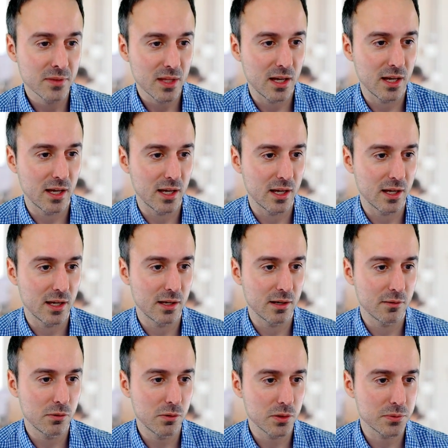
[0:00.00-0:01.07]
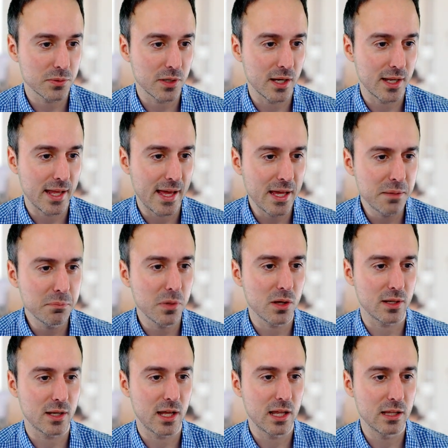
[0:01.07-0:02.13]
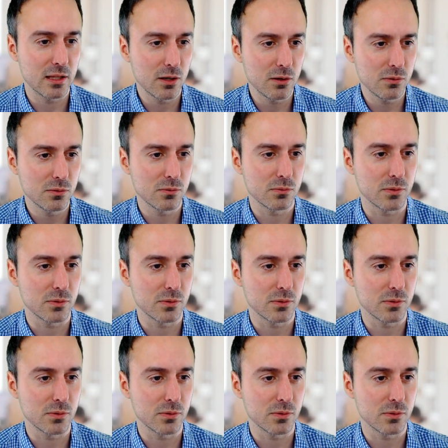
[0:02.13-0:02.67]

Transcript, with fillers: Uh, who else we got? Edmond, hello.